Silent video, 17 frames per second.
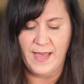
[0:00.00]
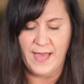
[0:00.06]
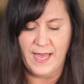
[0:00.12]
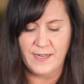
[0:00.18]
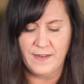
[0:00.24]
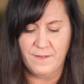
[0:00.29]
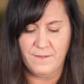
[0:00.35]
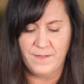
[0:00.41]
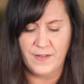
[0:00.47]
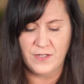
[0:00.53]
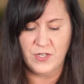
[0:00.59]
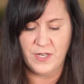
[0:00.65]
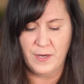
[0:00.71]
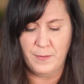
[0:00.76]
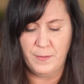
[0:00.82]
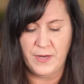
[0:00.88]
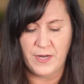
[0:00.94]
and a
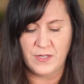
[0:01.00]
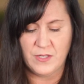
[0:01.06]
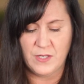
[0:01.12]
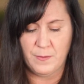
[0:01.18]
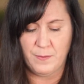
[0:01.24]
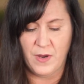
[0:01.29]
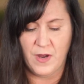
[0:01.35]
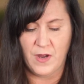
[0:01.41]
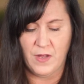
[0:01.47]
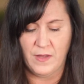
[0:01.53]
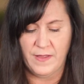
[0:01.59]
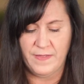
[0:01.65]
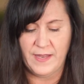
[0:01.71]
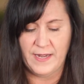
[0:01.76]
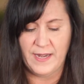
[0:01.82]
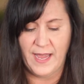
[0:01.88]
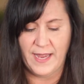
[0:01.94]
vision appeared to Paul in
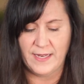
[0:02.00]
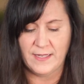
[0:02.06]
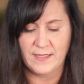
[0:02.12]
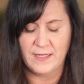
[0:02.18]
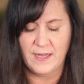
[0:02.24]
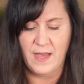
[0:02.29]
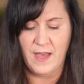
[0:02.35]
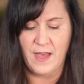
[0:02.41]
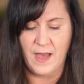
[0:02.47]
the night.